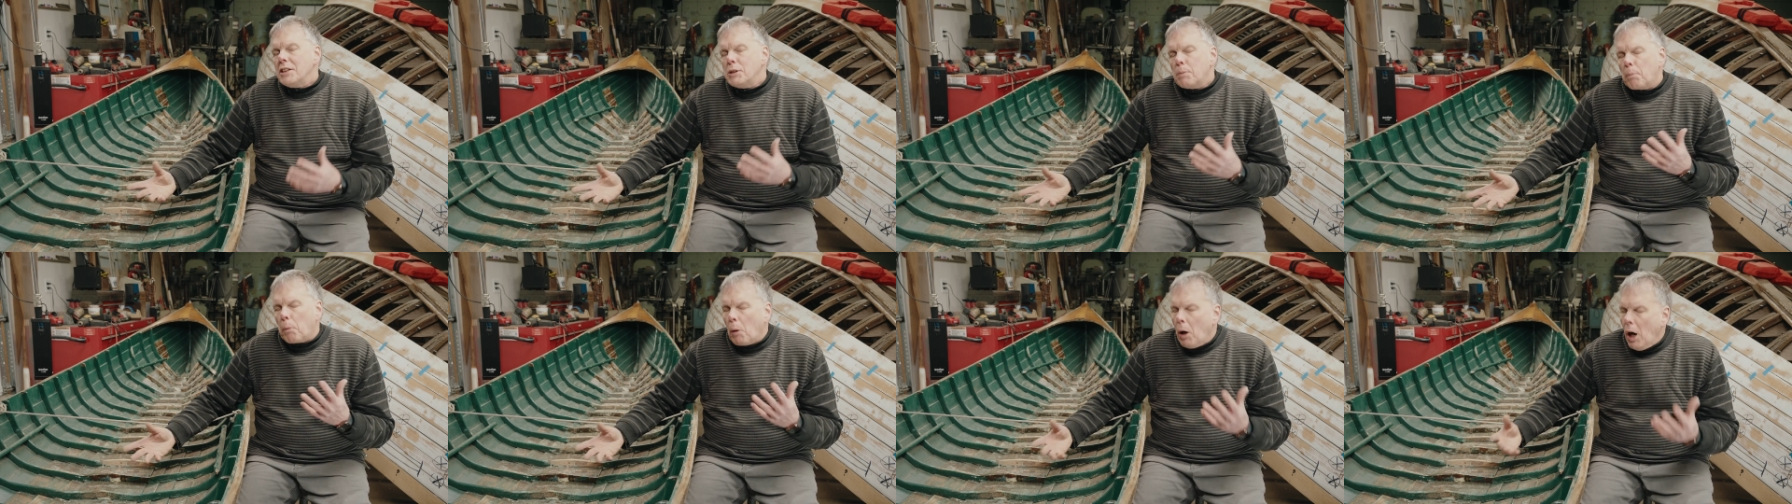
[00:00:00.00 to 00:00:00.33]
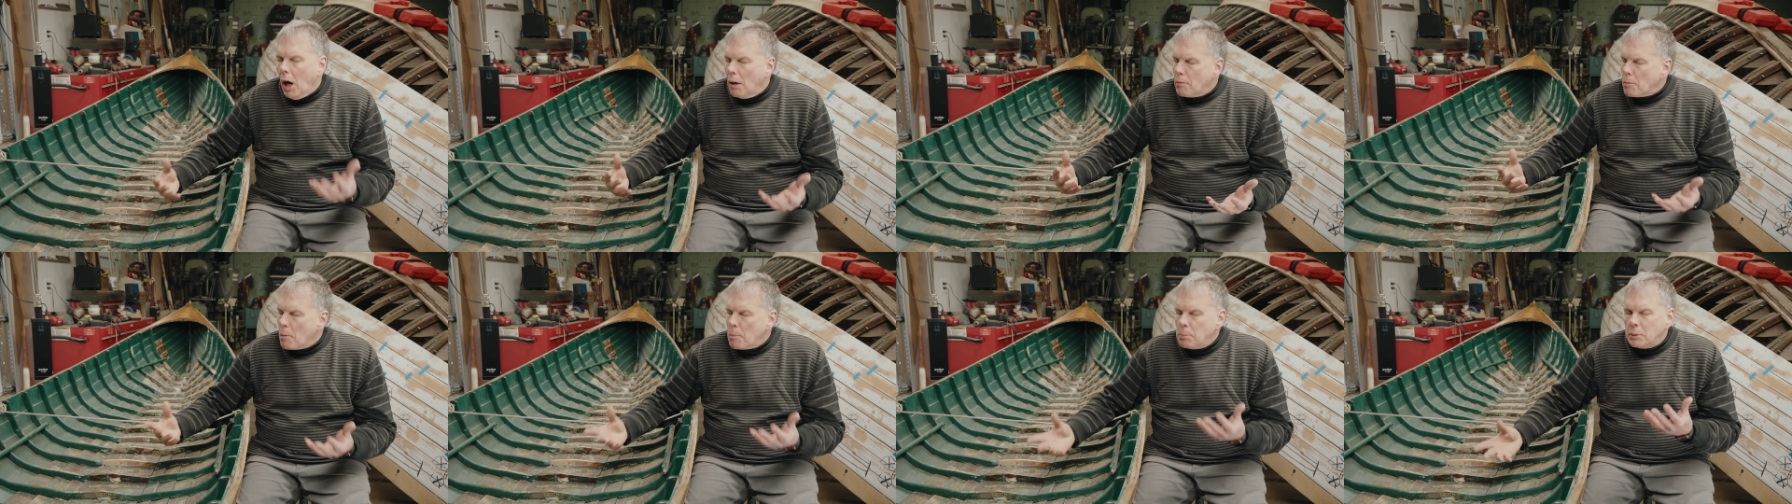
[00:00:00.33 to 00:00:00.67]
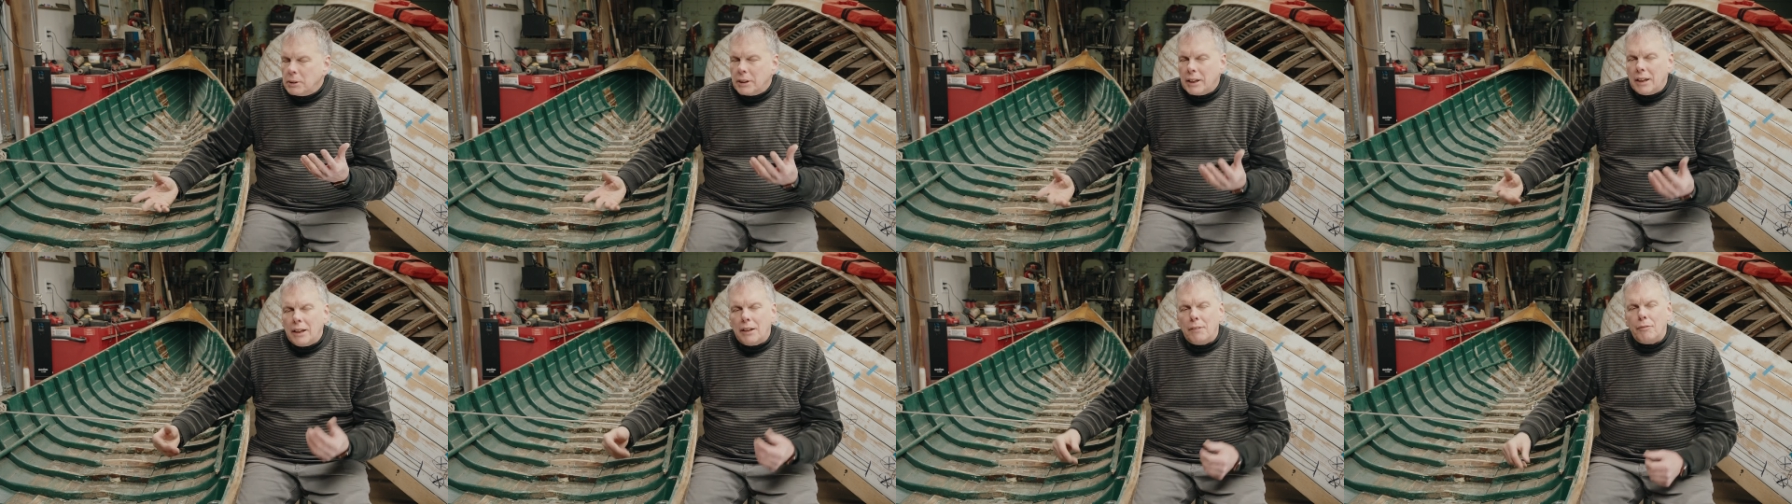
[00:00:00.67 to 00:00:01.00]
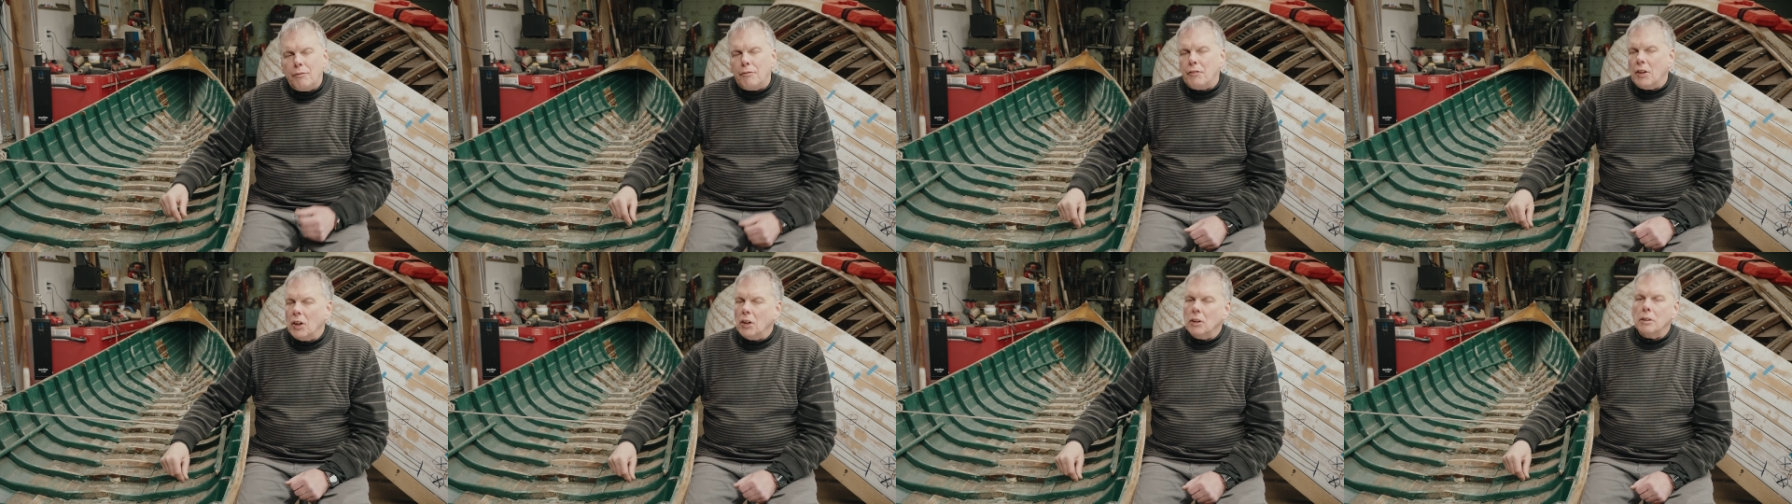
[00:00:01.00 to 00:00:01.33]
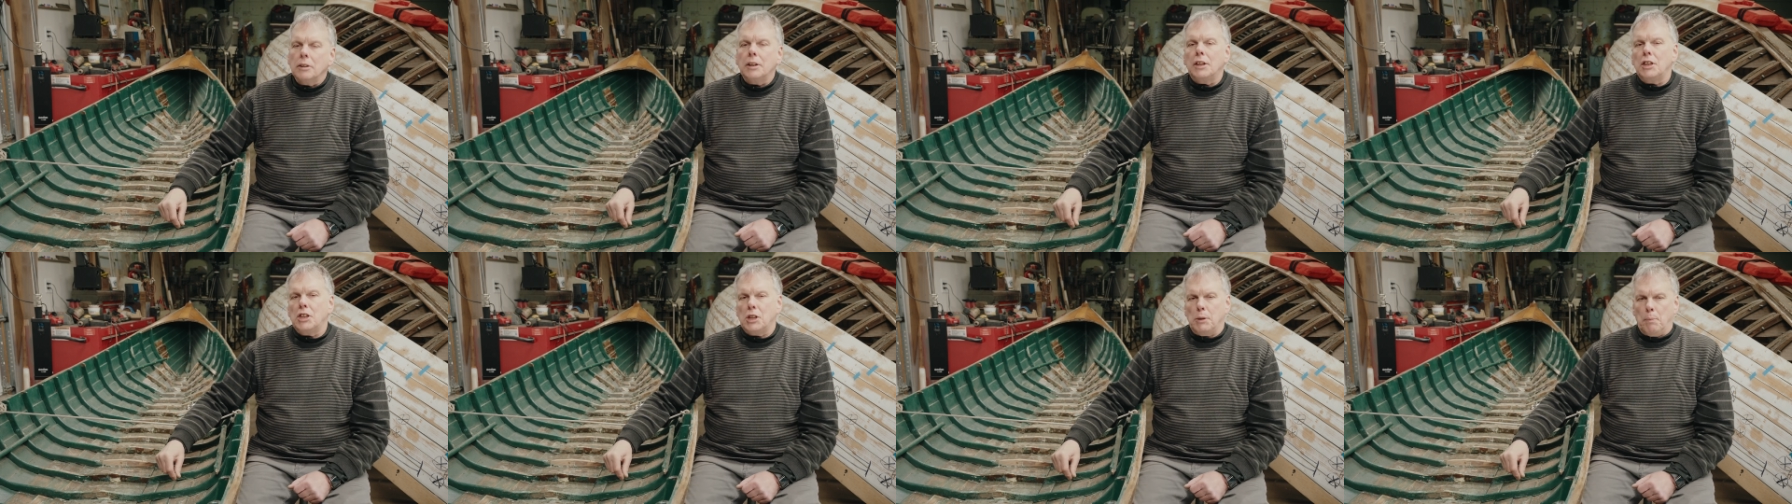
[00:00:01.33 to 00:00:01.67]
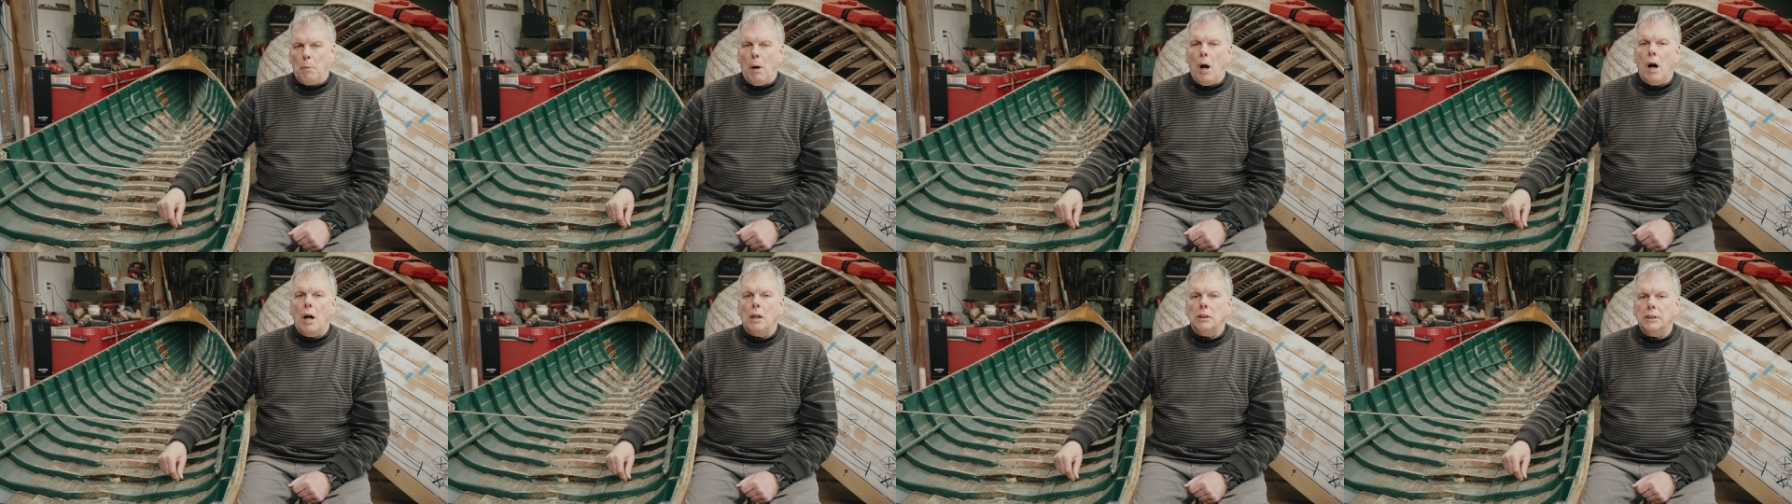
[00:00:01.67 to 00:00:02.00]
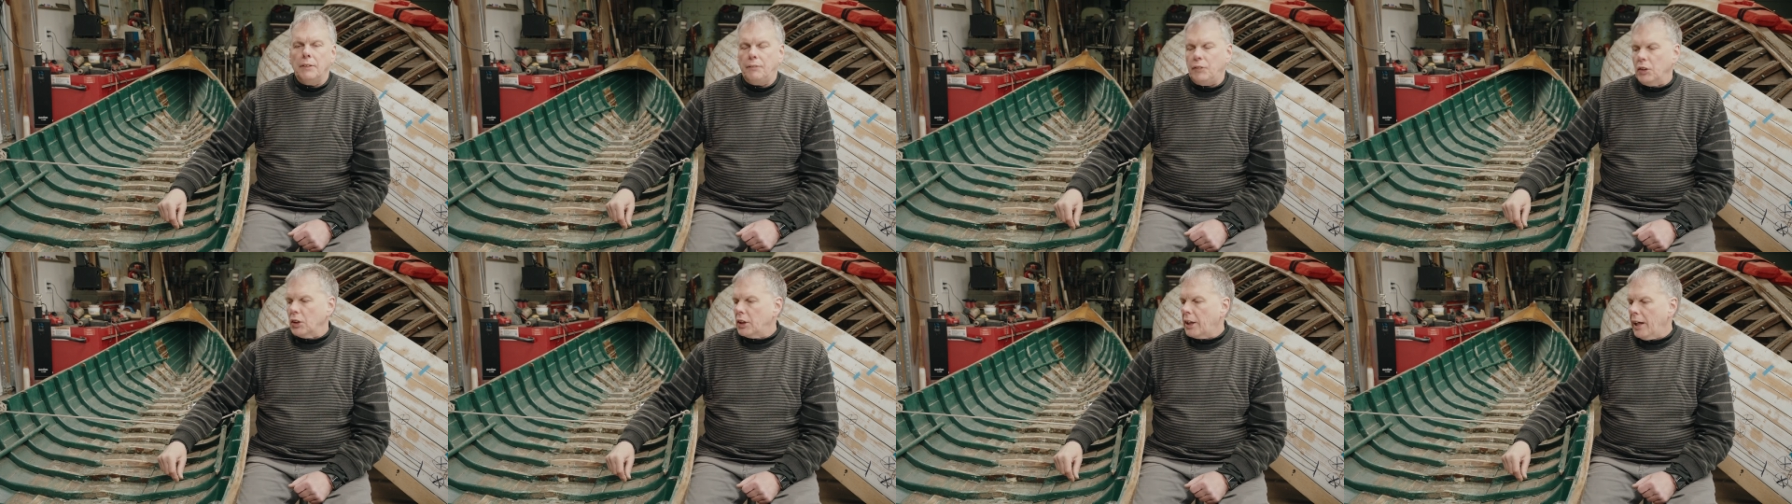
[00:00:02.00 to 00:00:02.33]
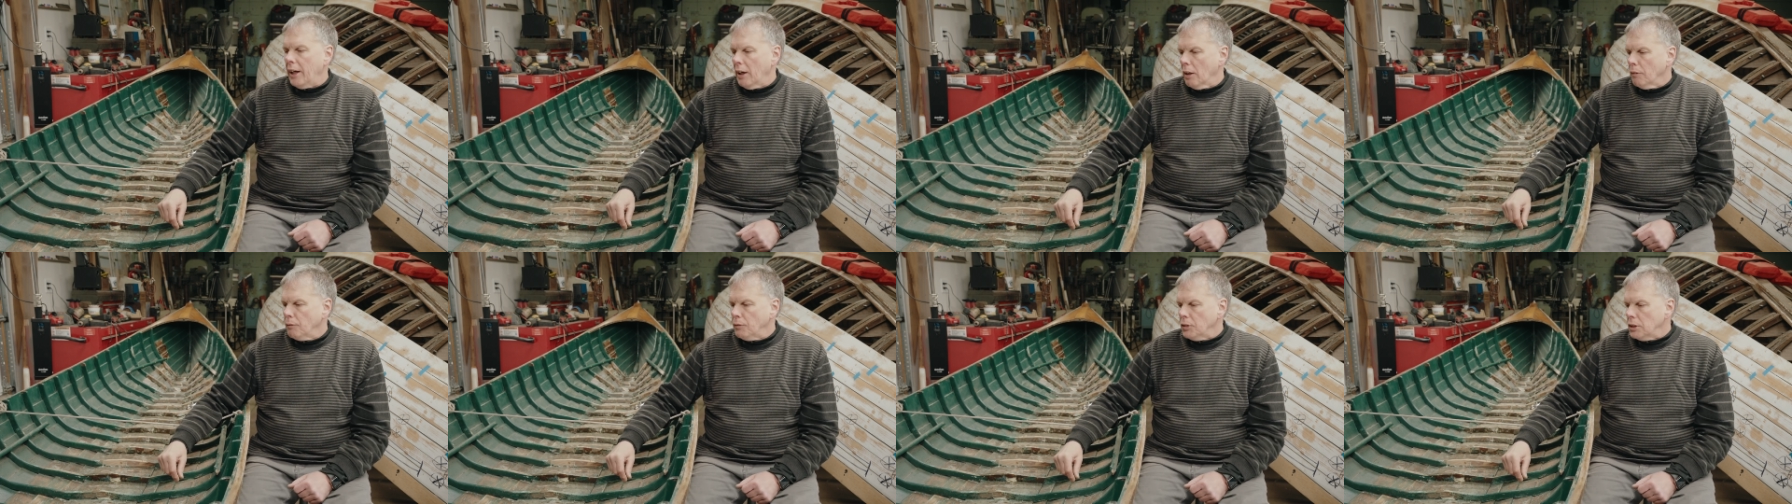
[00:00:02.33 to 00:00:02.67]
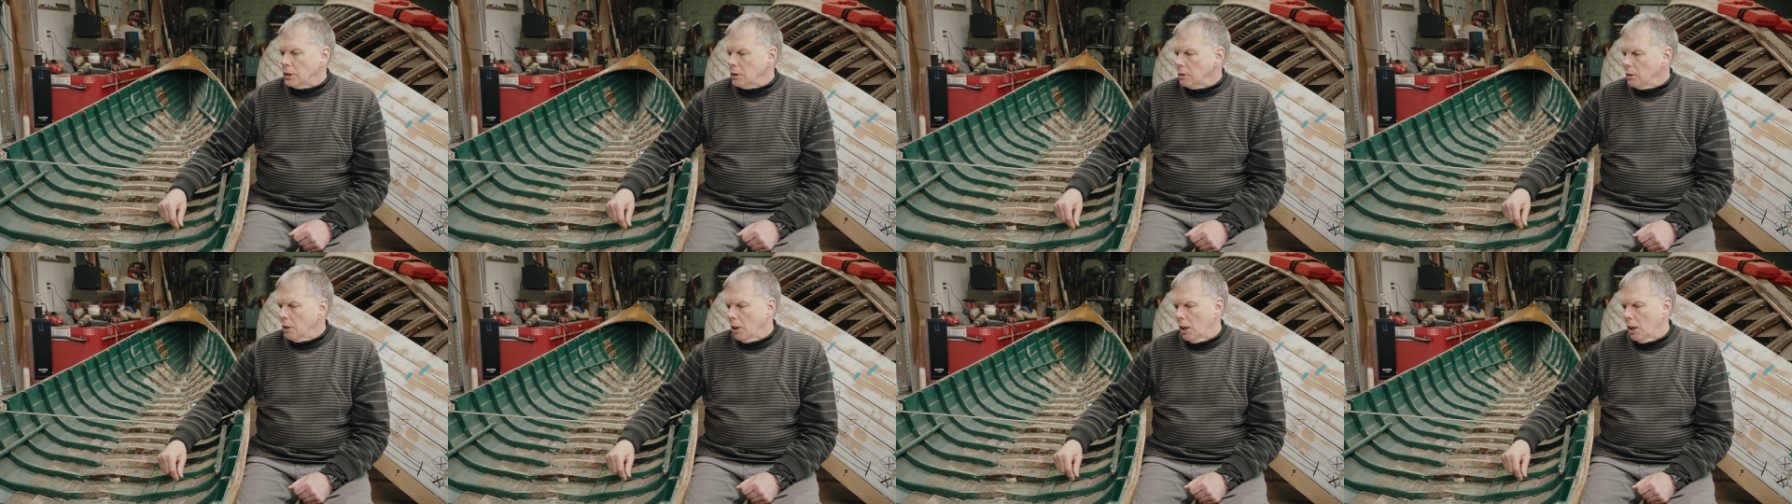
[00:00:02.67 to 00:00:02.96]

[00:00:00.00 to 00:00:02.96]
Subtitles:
probably fairly small if you're careful.